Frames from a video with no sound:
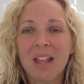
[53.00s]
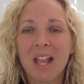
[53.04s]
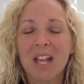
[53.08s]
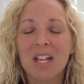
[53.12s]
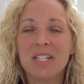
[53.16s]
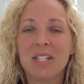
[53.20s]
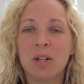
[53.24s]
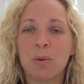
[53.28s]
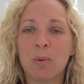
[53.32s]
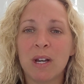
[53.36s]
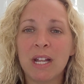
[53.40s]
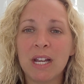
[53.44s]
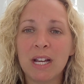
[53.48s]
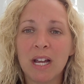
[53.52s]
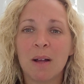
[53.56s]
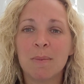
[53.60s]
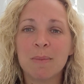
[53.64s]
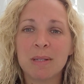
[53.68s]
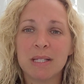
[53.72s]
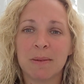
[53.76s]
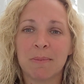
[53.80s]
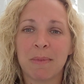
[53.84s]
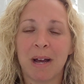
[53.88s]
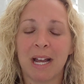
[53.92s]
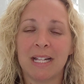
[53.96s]
So when it
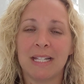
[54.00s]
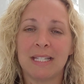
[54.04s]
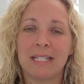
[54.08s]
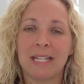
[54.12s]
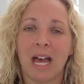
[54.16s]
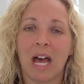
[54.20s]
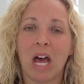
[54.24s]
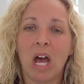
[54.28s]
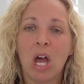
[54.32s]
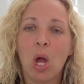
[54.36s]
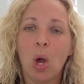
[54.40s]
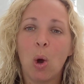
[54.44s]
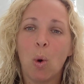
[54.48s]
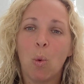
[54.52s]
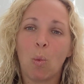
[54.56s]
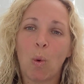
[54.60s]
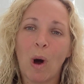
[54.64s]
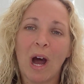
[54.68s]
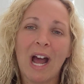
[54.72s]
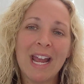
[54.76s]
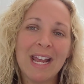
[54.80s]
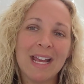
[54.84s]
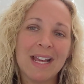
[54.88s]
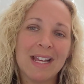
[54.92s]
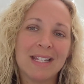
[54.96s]
comes to mindset,
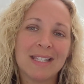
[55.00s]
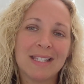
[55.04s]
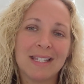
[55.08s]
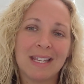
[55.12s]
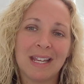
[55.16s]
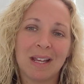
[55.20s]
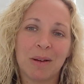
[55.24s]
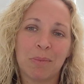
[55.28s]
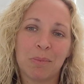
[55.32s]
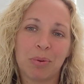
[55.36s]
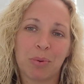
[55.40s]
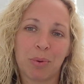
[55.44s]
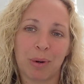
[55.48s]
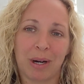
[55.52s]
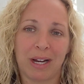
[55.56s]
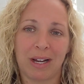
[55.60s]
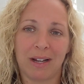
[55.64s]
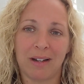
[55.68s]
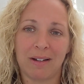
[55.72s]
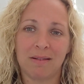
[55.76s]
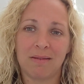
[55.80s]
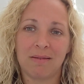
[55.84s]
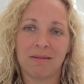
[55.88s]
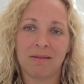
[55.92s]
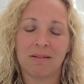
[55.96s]
why is it
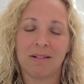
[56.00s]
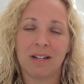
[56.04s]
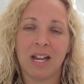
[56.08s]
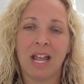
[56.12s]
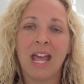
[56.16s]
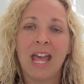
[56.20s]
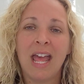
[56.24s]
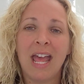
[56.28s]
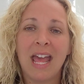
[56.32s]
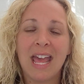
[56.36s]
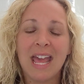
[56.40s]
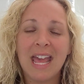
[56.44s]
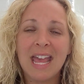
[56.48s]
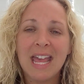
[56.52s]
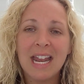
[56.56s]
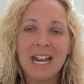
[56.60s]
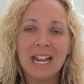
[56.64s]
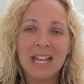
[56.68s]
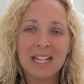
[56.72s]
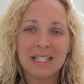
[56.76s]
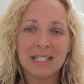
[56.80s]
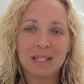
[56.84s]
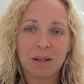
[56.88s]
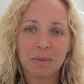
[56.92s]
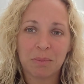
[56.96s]
important? It
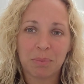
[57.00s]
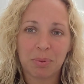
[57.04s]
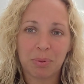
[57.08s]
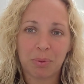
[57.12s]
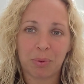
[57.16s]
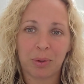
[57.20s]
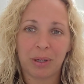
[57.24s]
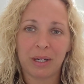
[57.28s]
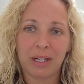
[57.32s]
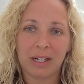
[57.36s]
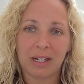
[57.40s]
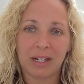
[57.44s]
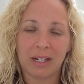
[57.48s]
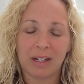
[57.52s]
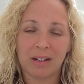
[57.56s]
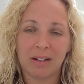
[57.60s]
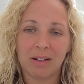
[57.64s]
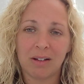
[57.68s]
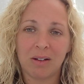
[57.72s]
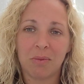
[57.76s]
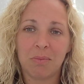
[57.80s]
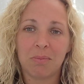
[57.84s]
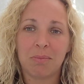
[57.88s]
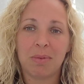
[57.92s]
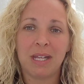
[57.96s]
is important
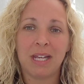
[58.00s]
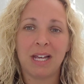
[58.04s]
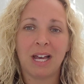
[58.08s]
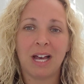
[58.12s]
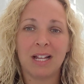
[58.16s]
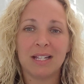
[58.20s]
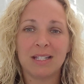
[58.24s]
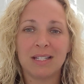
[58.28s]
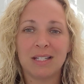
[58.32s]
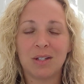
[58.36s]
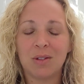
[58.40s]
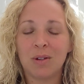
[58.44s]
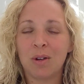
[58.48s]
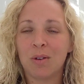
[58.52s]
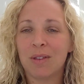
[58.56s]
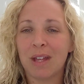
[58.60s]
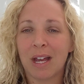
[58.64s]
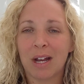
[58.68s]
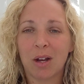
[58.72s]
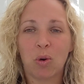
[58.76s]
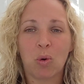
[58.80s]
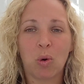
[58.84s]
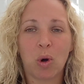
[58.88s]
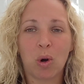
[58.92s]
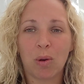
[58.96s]
because you know
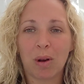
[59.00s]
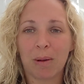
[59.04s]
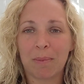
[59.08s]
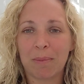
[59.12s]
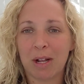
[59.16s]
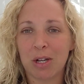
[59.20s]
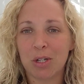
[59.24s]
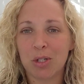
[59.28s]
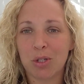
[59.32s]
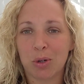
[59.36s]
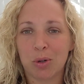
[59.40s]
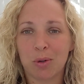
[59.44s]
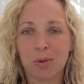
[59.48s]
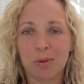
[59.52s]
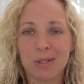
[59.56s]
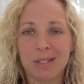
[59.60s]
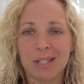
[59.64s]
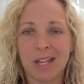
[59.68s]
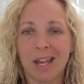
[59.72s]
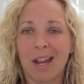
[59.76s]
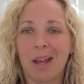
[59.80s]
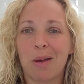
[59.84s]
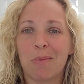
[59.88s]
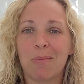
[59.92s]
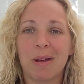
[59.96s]
that quote, I'm not sure who
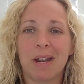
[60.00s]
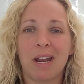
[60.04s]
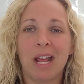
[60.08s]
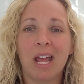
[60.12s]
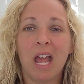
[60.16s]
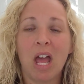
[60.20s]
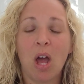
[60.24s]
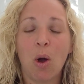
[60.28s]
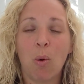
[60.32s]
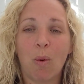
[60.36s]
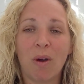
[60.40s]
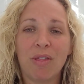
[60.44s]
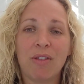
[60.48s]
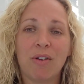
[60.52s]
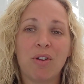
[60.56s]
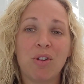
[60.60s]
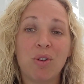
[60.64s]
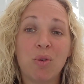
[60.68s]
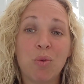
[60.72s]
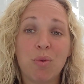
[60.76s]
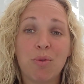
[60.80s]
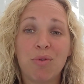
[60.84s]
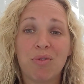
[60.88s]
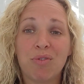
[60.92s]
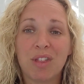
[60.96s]
said it, but whether
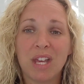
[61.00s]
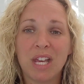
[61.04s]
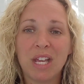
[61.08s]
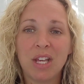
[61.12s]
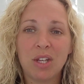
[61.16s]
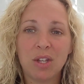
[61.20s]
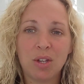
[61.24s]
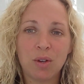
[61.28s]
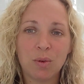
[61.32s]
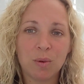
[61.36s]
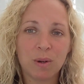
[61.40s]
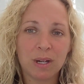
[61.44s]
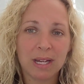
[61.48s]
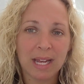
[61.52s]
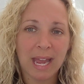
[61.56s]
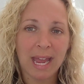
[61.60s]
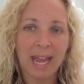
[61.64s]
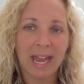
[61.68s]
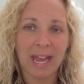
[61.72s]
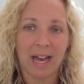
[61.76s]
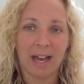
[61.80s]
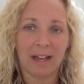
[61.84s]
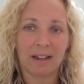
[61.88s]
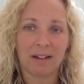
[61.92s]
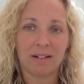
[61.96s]
you think you
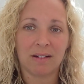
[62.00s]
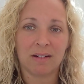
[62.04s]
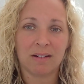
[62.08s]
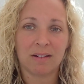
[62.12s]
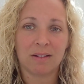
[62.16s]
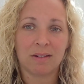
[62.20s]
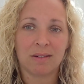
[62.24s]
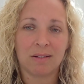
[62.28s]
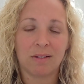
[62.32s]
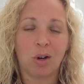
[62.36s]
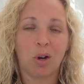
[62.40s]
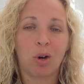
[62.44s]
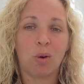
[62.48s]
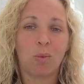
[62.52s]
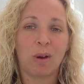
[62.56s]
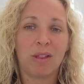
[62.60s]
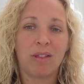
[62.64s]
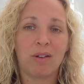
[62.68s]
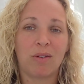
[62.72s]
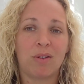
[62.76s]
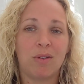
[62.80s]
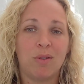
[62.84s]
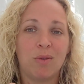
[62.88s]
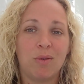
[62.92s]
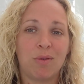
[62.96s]
can or
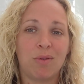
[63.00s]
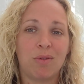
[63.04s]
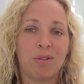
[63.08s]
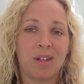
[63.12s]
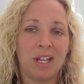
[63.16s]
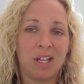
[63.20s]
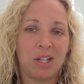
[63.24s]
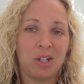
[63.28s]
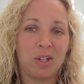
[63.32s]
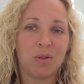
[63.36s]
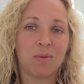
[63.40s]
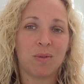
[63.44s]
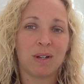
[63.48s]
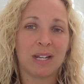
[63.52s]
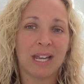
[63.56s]
whether you think you